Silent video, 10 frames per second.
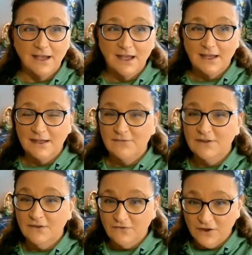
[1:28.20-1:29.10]
even
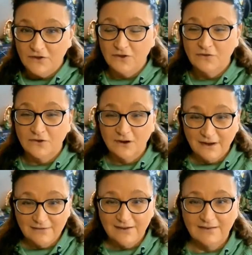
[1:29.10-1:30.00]
the failures are
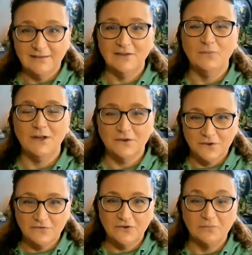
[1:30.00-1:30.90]
lessons and we learn
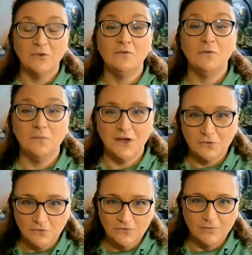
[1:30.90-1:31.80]
from those and we
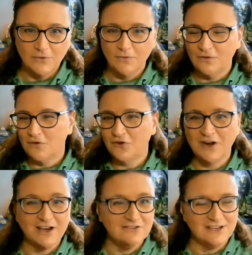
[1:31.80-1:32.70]
grow from those. So they're
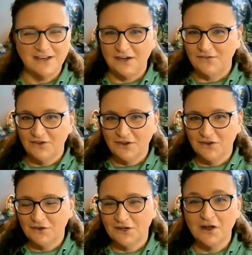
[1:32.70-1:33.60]
actually not a
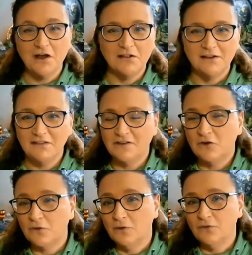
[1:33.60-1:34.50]
failure at all. It's a
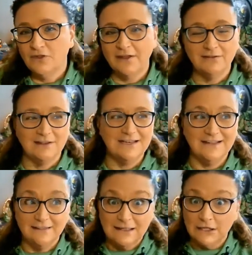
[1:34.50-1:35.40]
growth lesson.
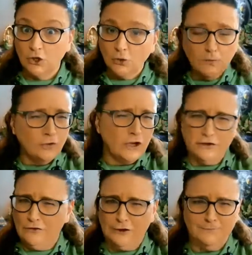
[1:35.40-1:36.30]
It's a growth
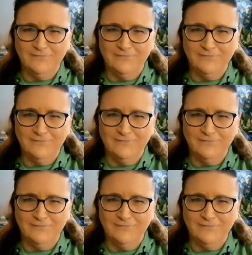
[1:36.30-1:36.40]
lesson.